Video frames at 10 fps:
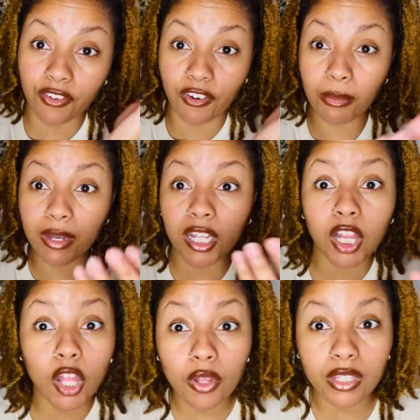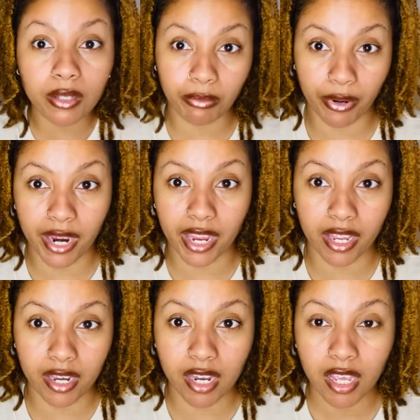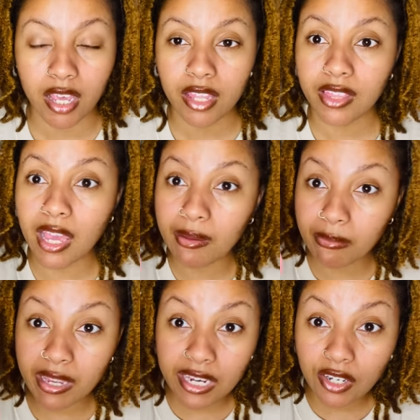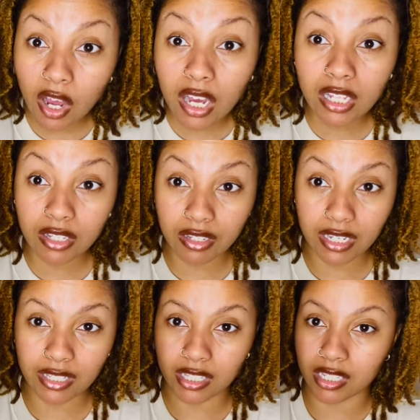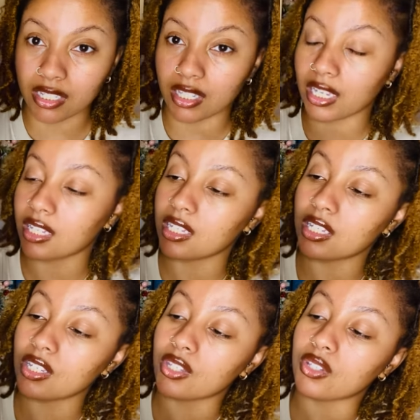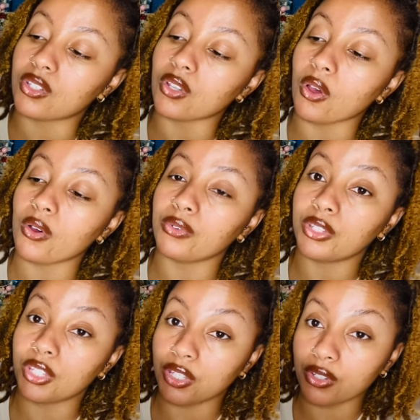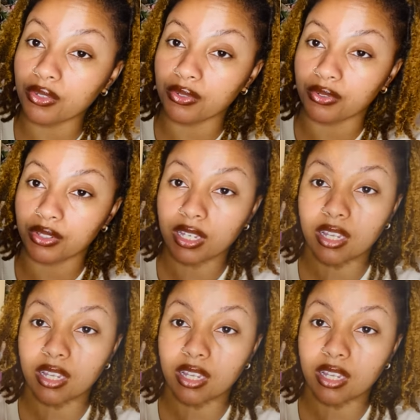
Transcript: from a clothing brand that made doll clothes like this. Like this is so cute.